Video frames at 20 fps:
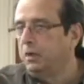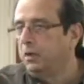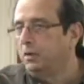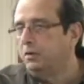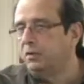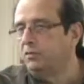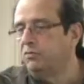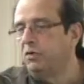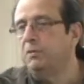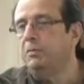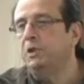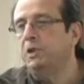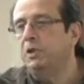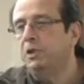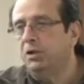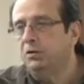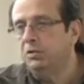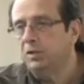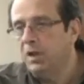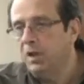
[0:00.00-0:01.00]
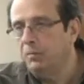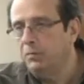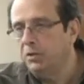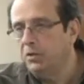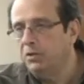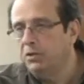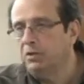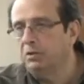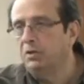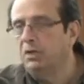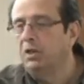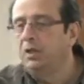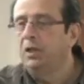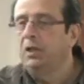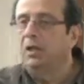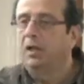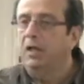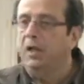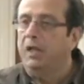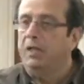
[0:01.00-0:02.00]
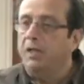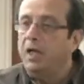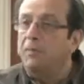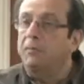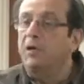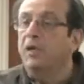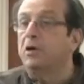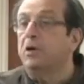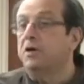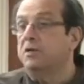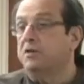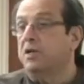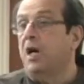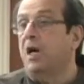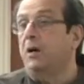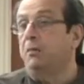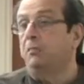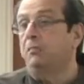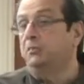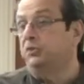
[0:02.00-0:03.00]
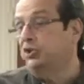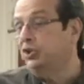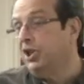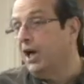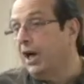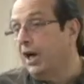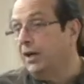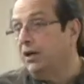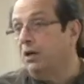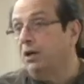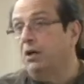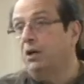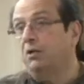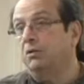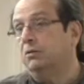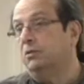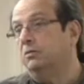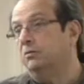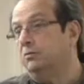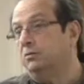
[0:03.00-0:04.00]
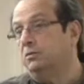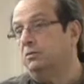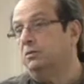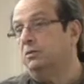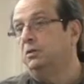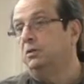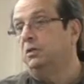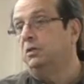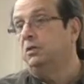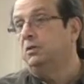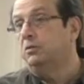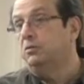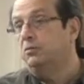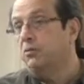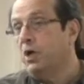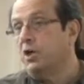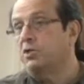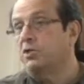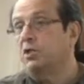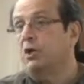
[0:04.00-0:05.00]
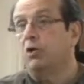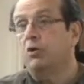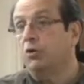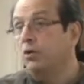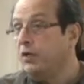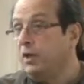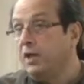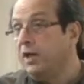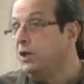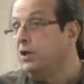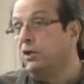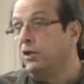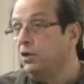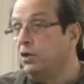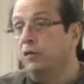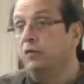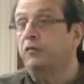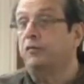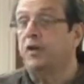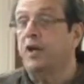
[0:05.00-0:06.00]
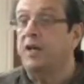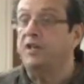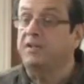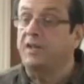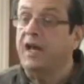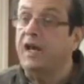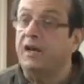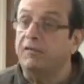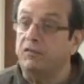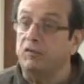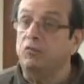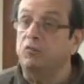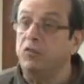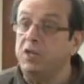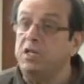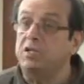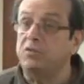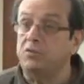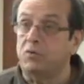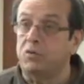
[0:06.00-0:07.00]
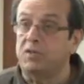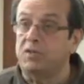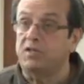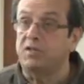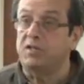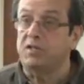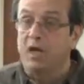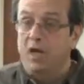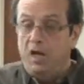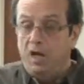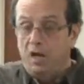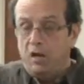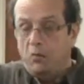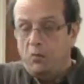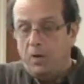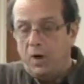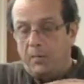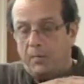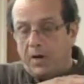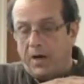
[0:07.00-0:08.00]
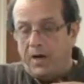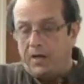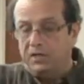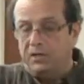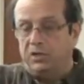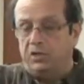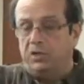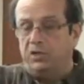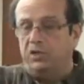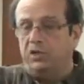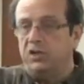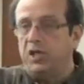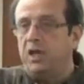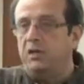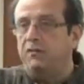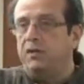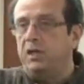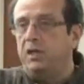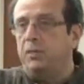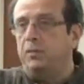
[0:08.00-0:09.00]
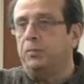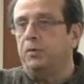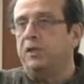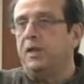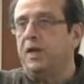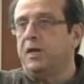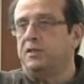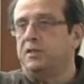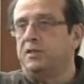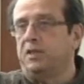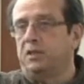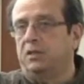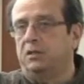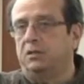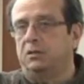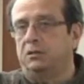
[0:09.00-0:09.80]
extremely low temperature. And then because I'm China or Russia or England or France, I have the resources whereby I start shaving the plastic